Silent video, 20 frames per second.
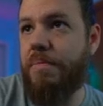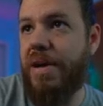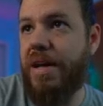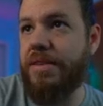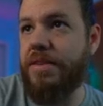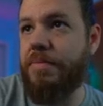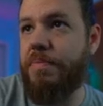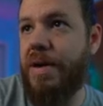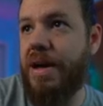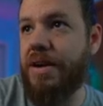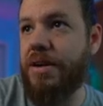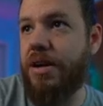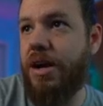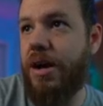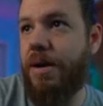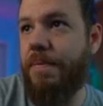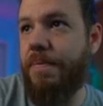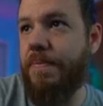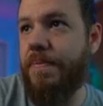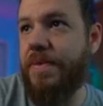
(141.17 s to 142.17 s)
bounce back
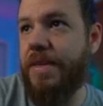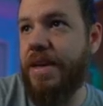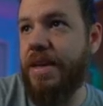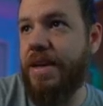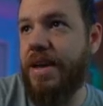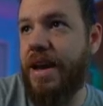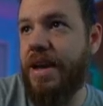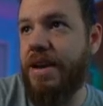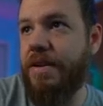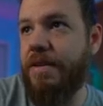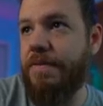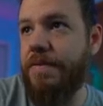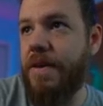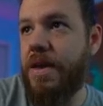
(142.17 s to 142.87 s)
up, then kind of